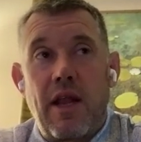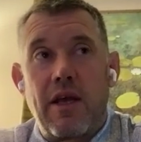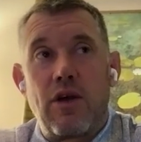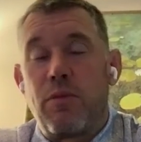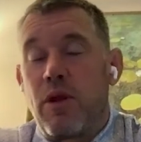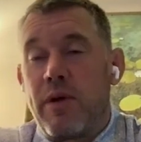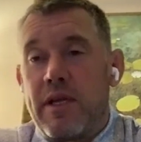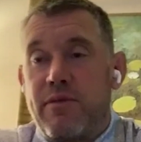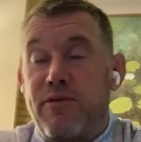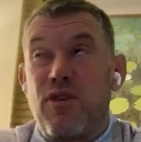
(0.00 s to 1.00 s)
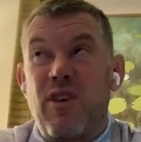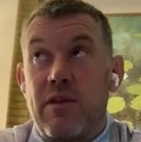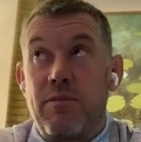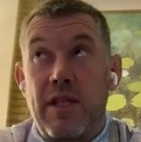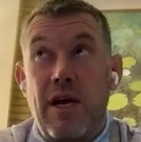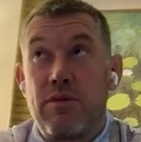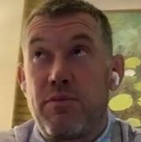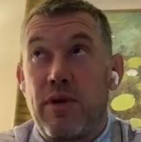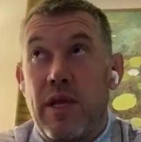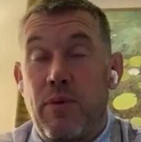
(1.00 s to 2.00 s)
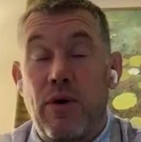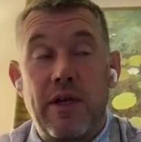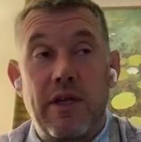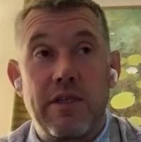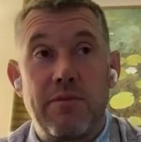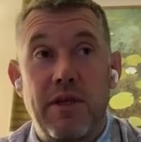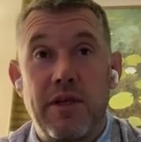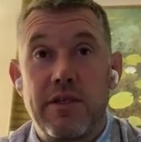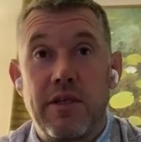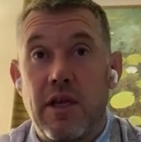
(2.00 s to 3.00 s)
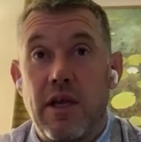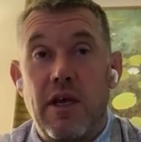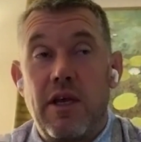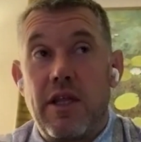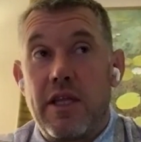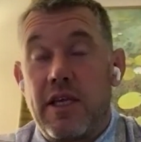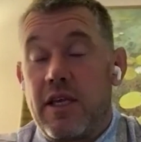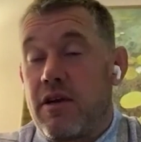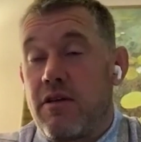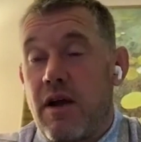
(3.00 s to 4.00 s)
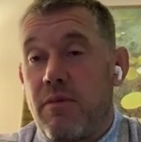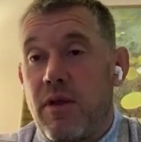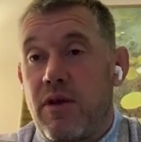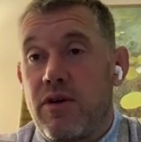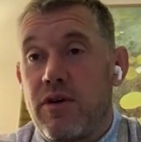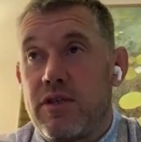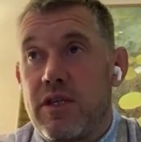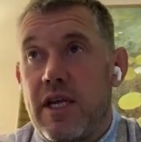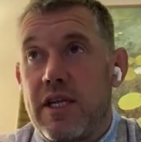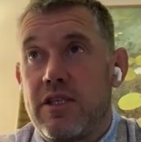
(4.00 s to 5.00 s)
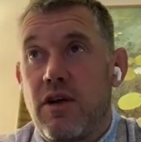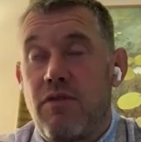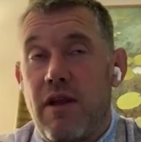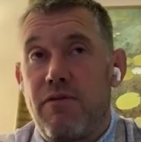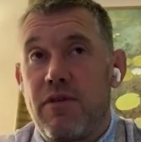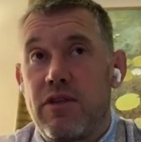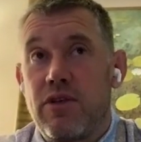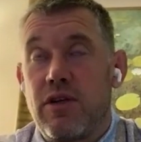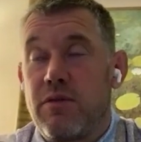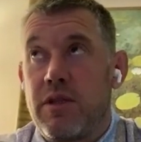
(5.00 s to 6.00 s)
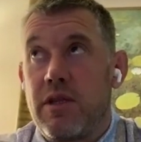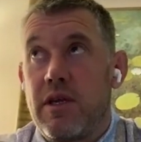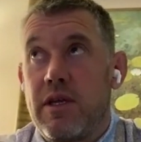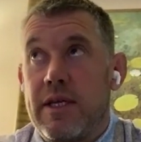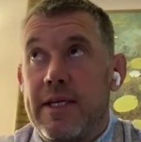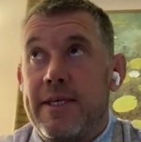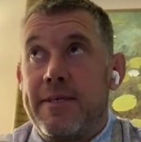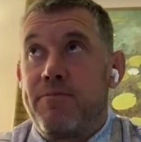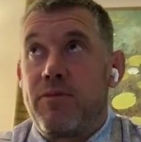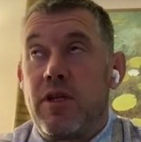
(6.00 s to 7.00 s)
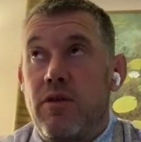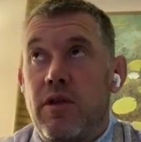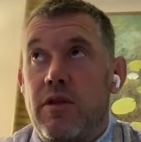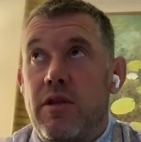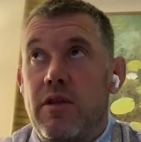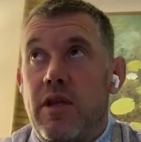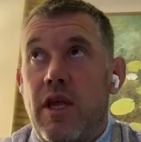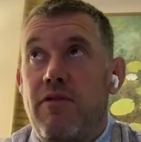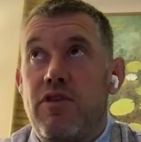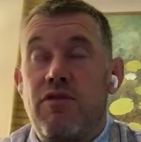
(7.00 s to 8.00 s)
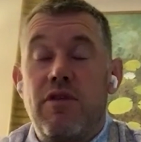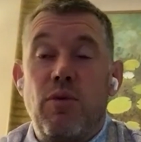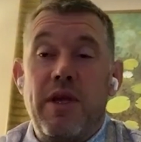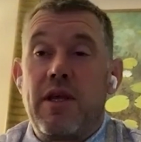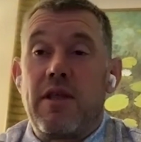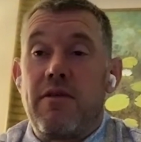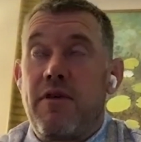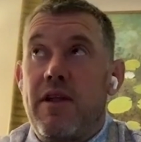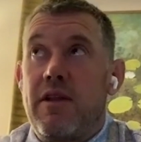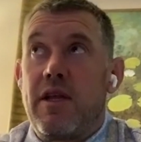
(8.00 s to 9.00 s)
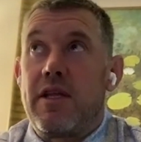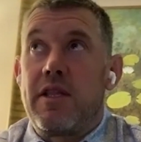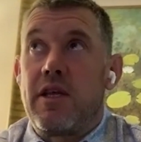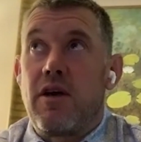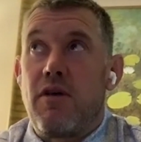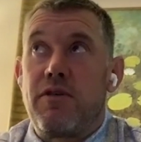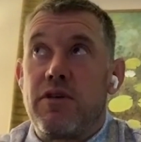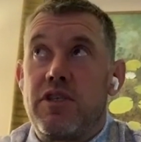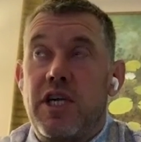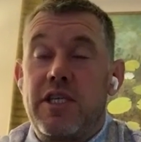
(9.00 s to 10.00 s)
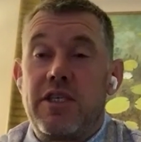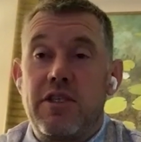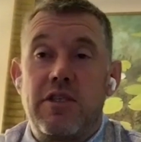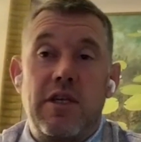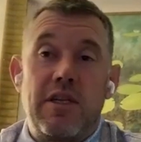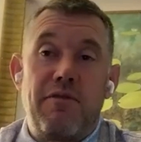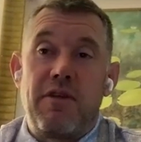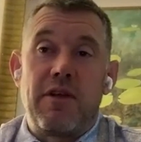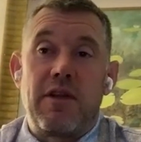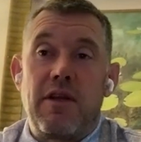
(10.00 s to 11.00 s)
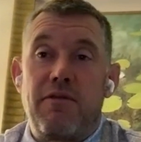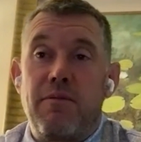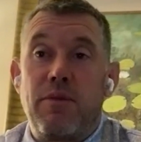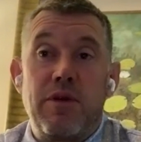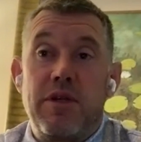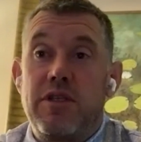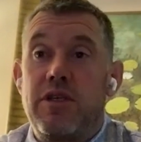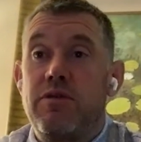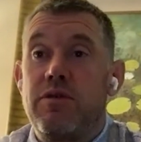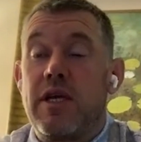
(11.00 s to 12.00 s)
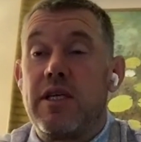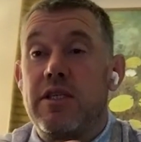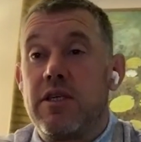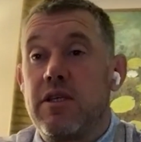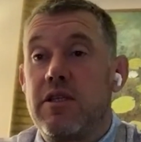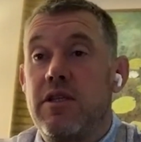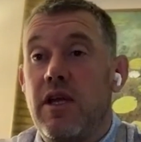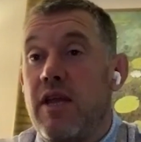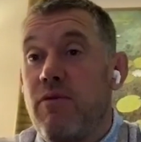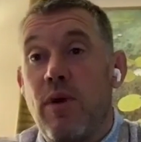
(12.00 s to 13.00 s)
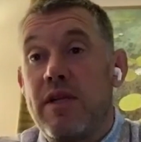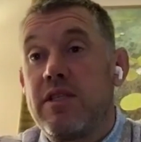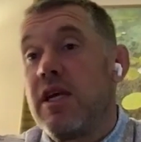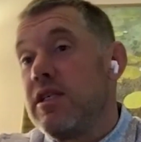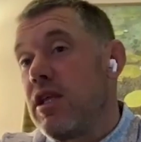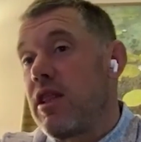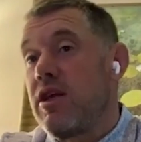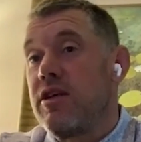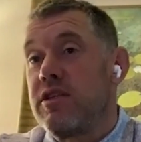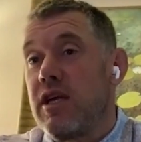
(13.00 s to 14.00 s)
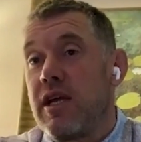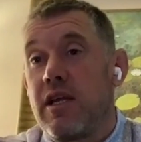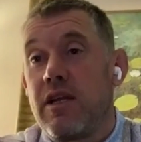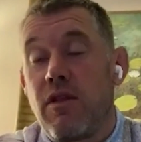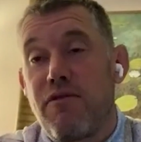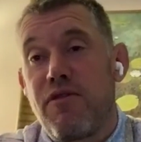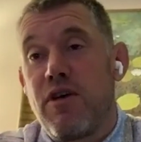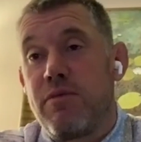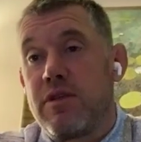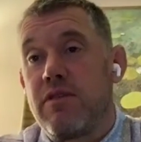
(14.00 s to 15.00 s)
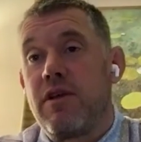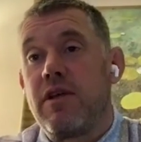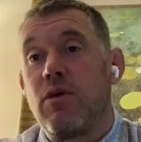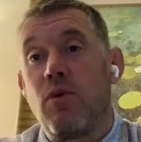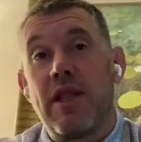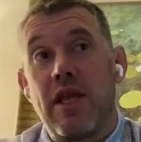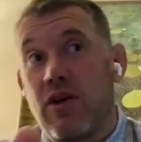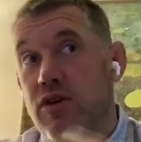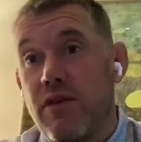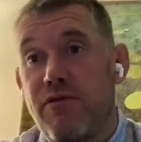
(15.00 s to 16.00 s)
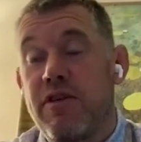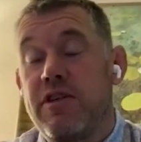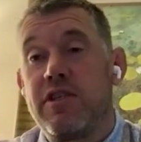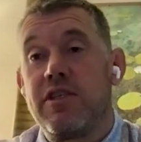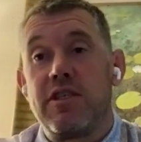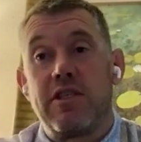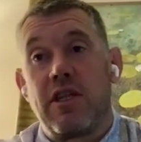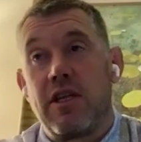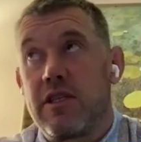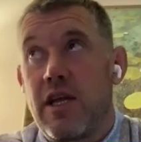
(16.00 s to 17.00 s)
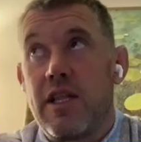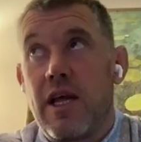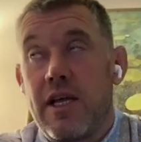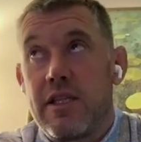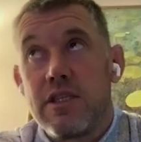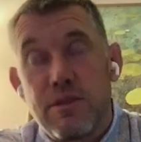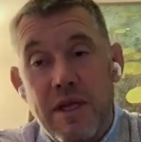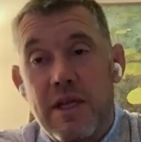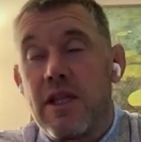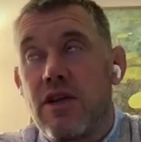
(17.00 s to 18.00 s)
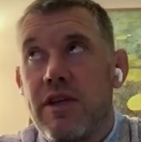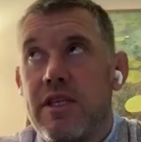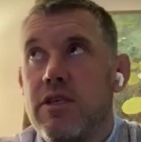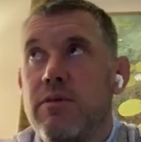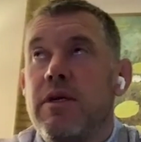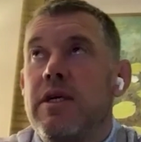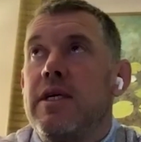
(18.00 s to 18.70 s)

like a couple of weeks beforehand, but that was pretty pointless because they tinker around the course and get it so ready for the tournament that, you know, even during the week of the event, the golf course changes significantly from Monday and Tuesday to even Wednesday to Thursday, you know, the firmness of it and the way they cut the fringes and things like that and speeding the greens up.